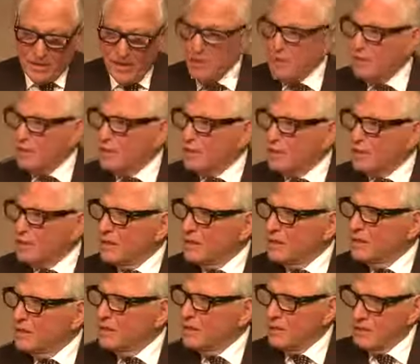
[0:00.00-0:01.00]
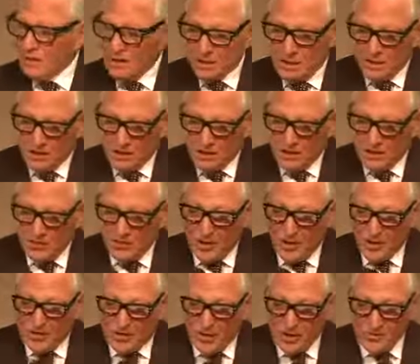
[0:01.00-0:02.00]
Canada, our
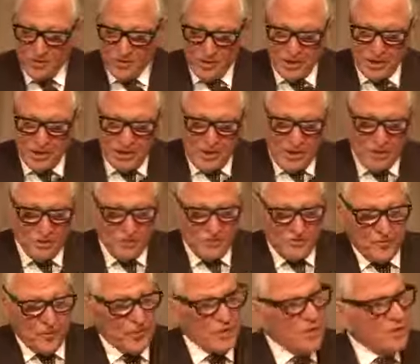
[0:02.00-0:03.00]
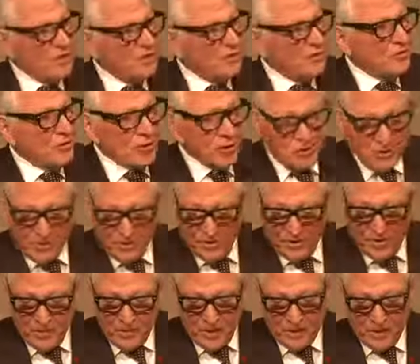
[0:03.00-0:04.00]
great country, allows for the integration
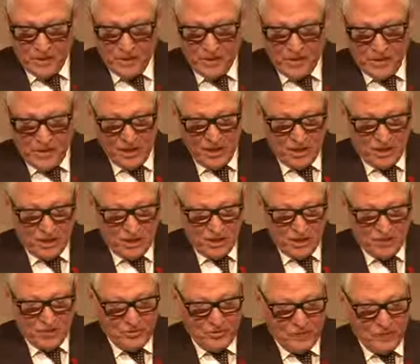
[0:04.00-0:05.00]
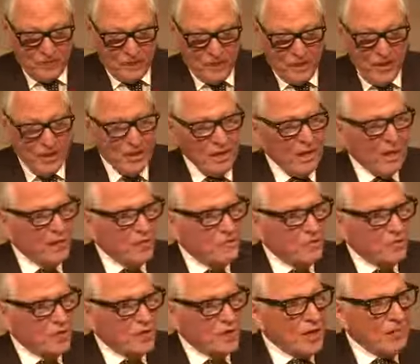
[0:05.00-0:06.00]
of immigrants and their children
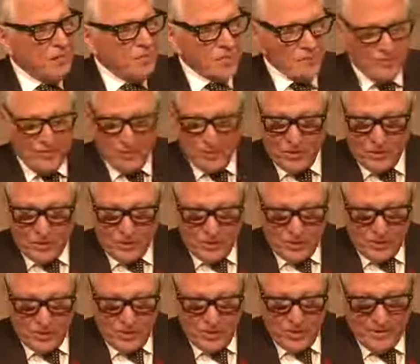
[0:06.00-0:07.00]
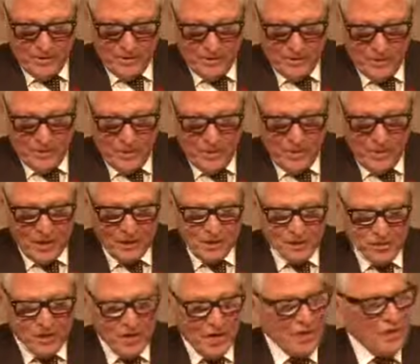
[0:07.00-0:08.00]
and for them to flourish. And
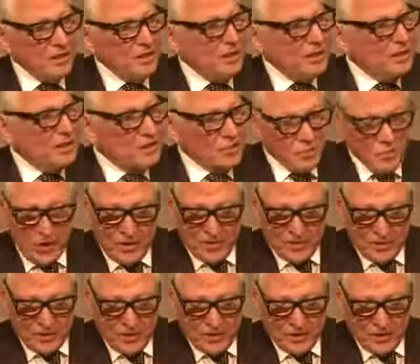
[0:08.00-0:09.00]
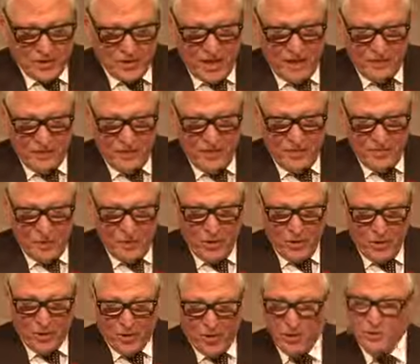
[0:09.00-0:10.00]
tonight is a wonderful example of how
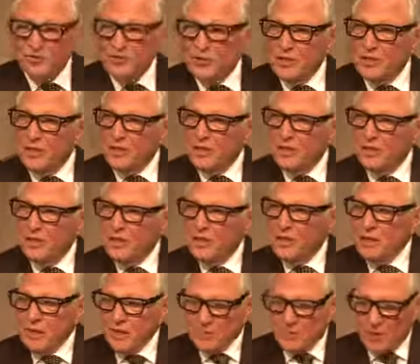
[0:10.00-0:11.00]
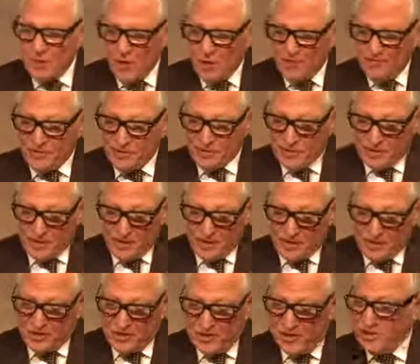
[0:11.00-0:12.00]
our country, our province,
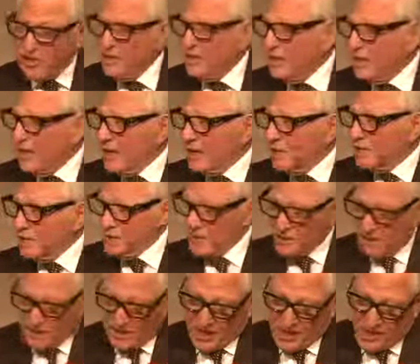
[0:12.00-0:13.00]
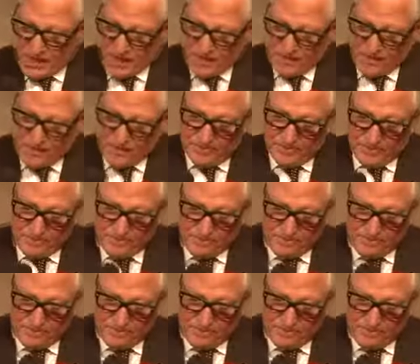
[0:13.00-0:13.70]
and our city allowed this to happen.